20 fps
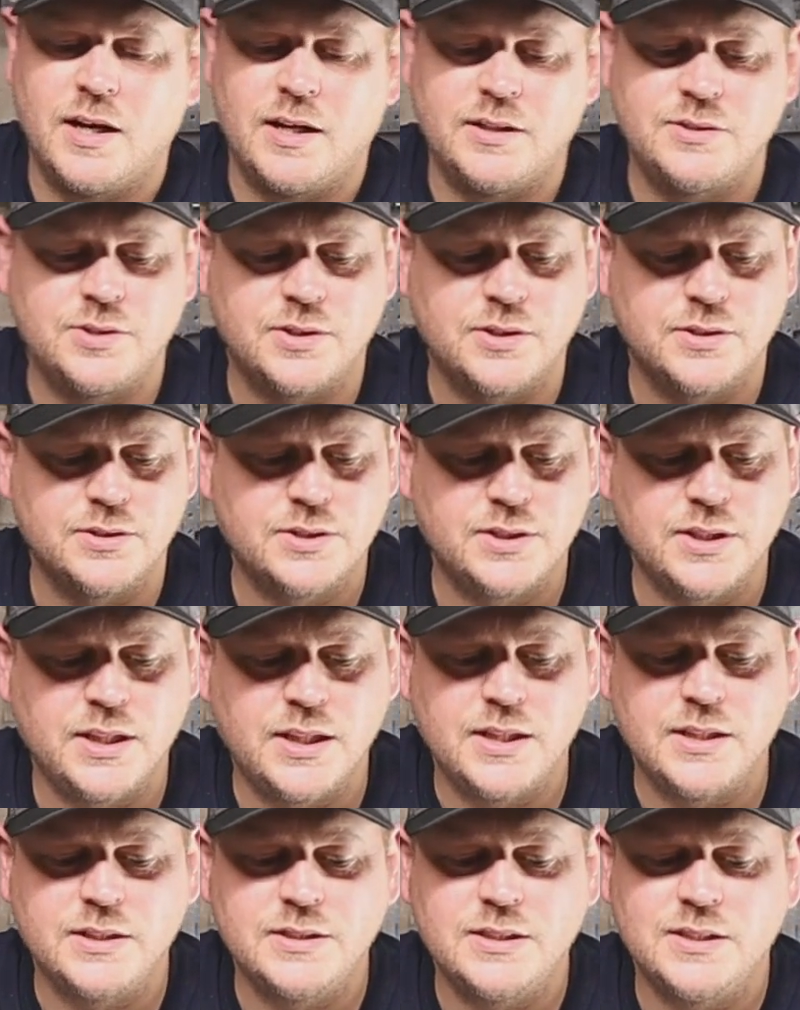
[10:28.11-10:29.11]
As you can
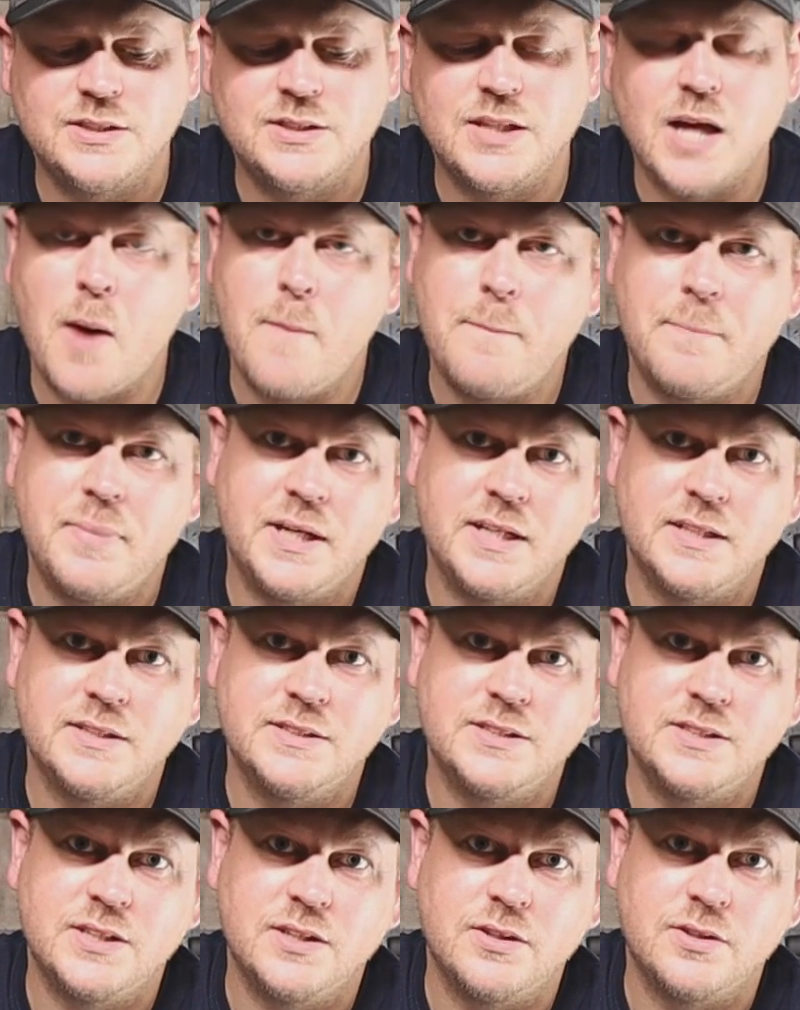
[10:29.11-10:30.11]
see, this is a
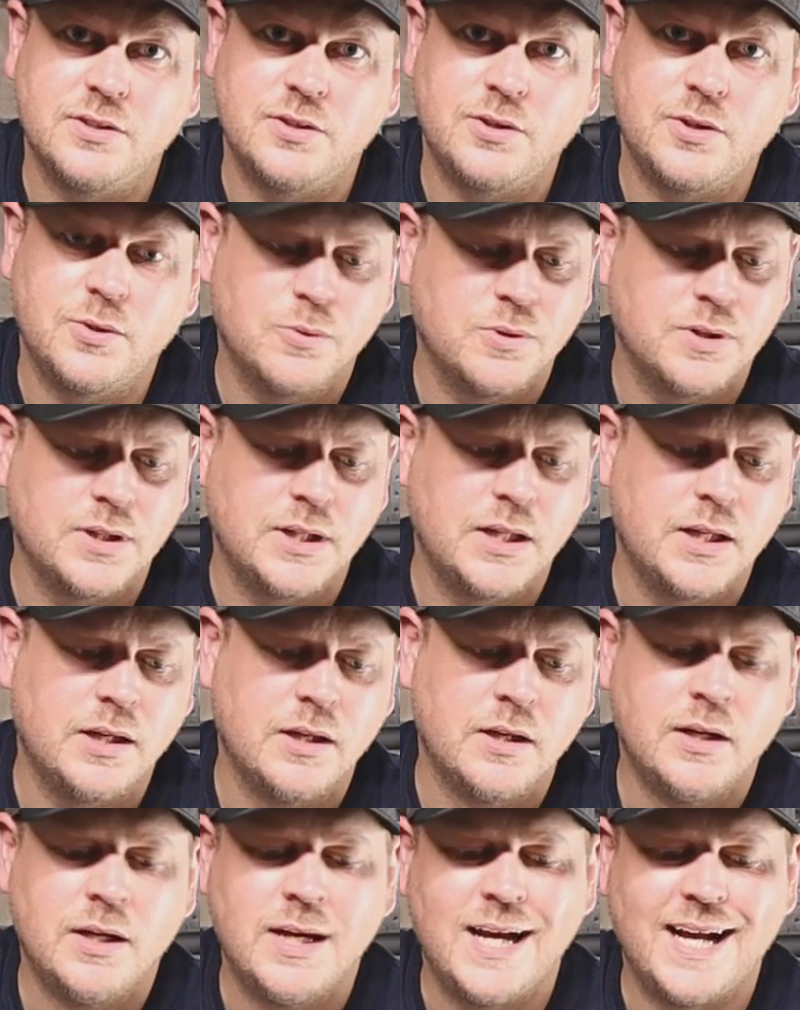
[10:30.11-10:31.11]
pin cylinder where
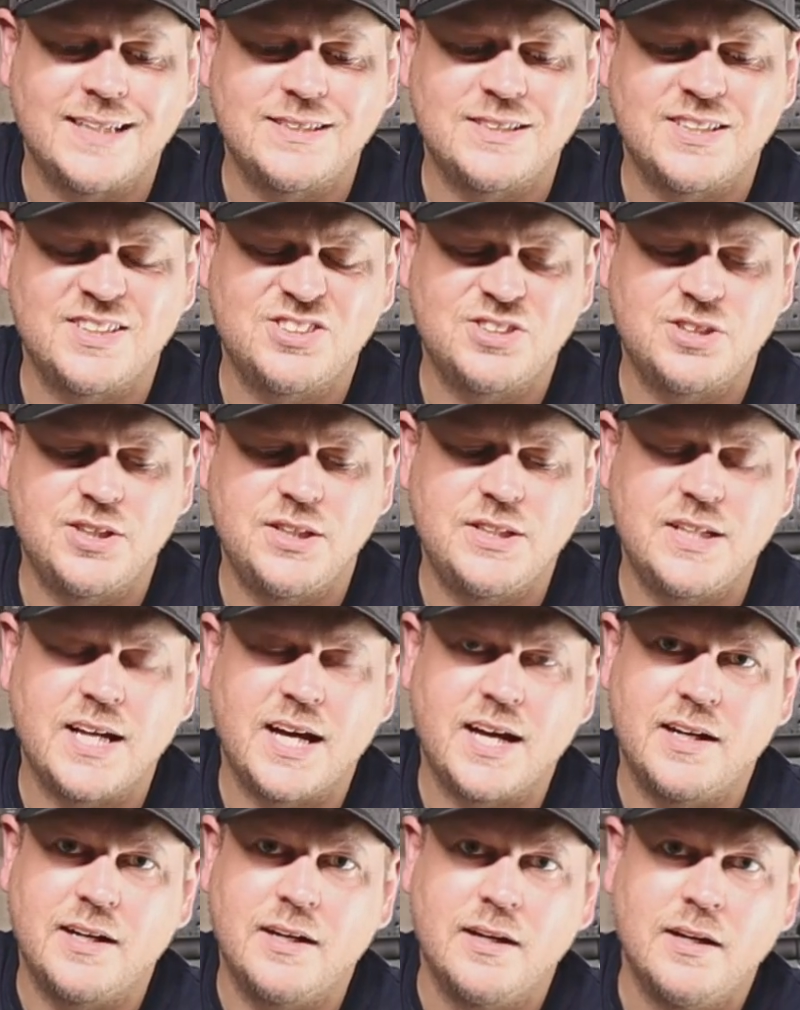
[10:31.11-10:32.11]
the
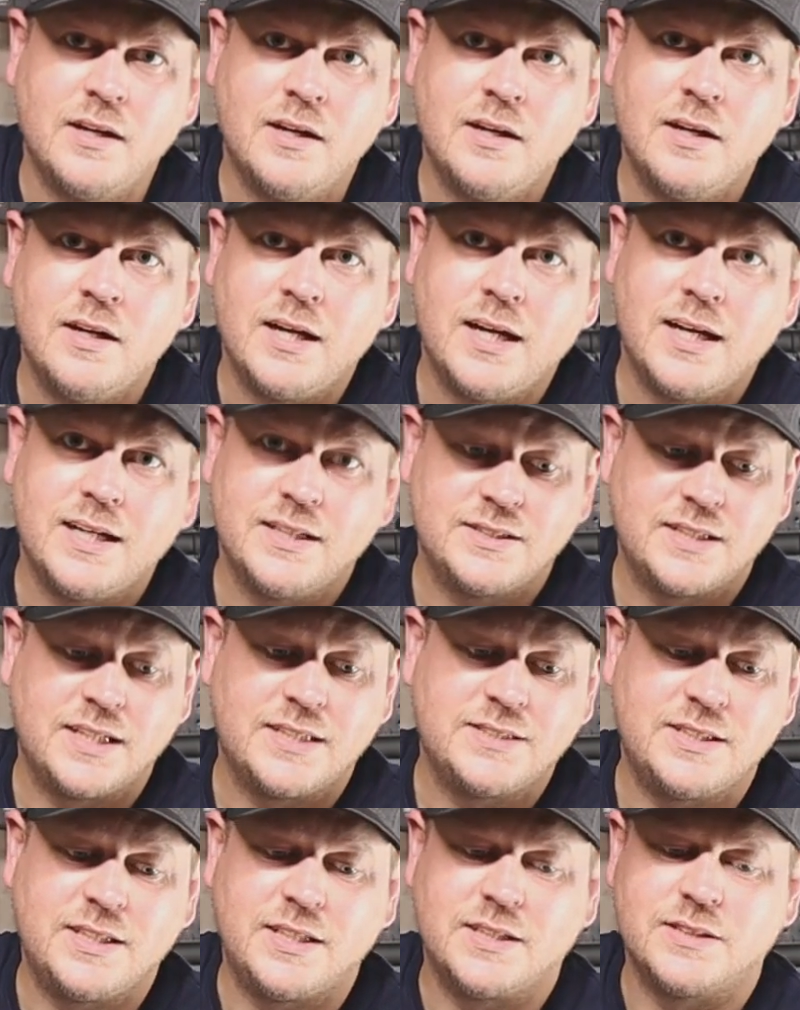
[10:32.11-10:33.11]
SSG10 is a
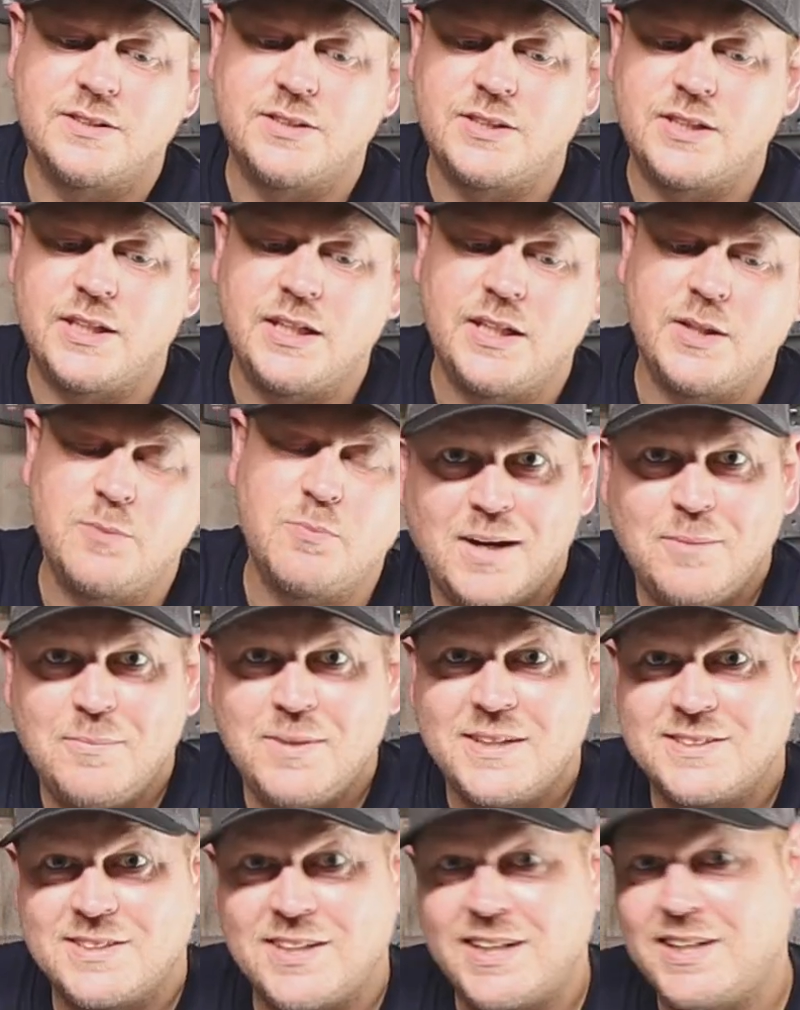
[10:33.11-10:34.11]
CNC.
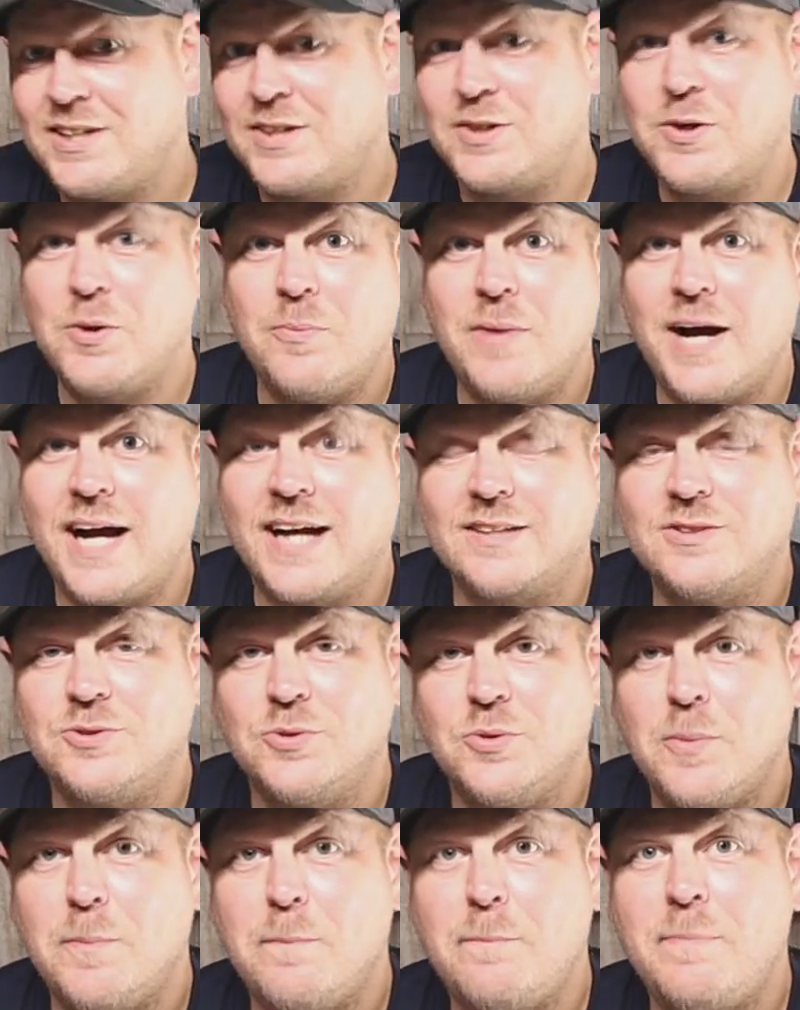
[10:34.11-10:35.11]
I'm excited to go back
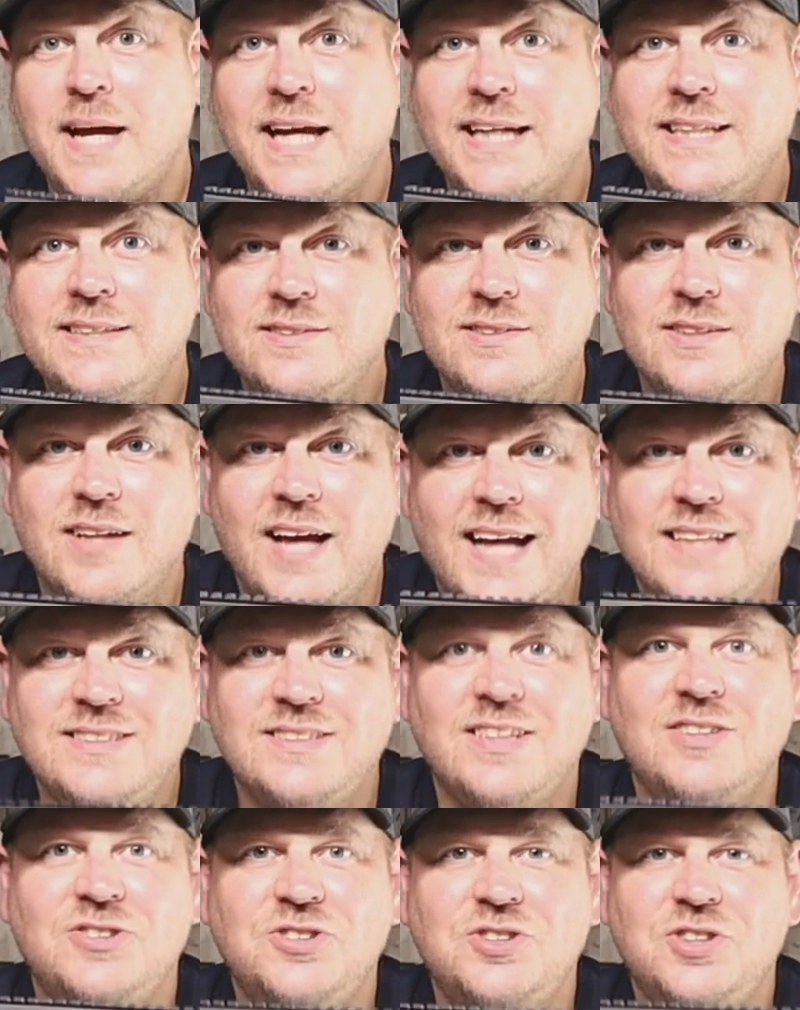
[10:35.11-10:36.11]
to a base
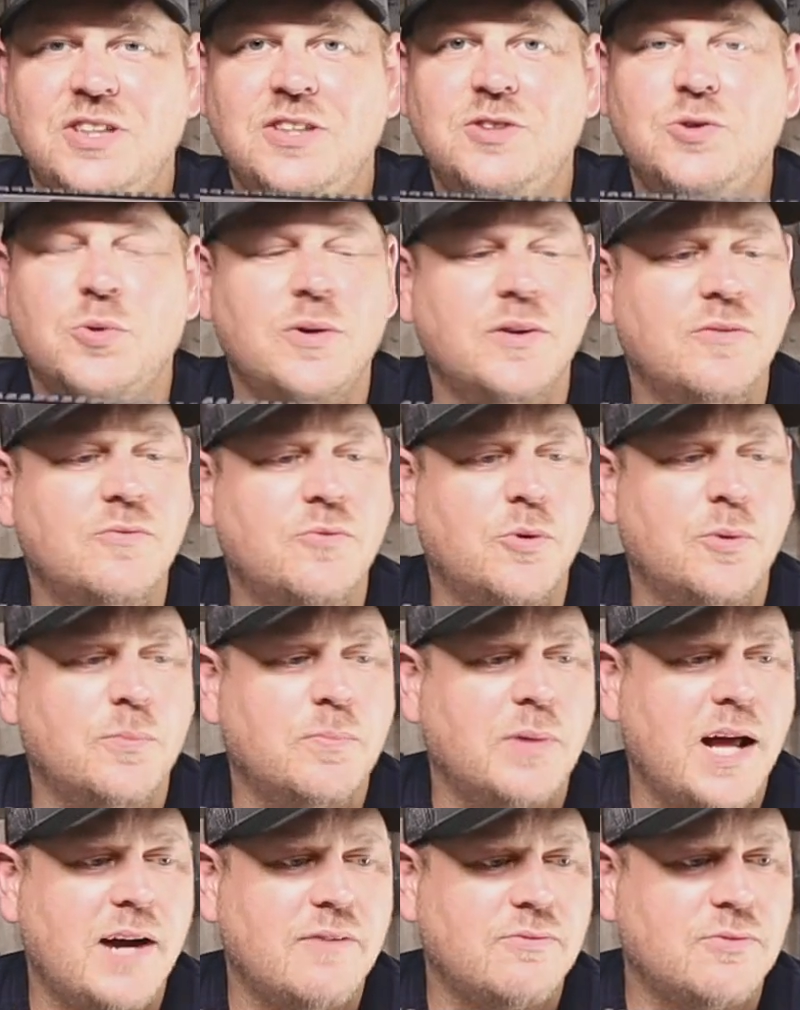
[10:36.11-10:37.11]

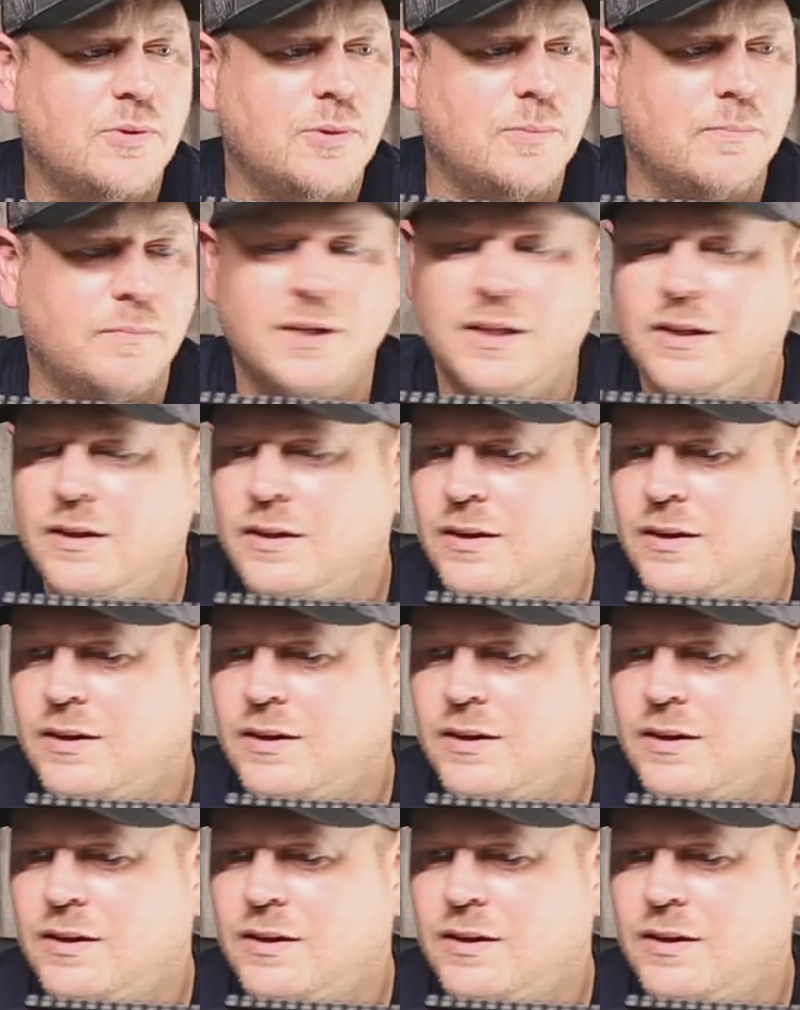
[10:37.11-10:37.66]
Ssg24 platform.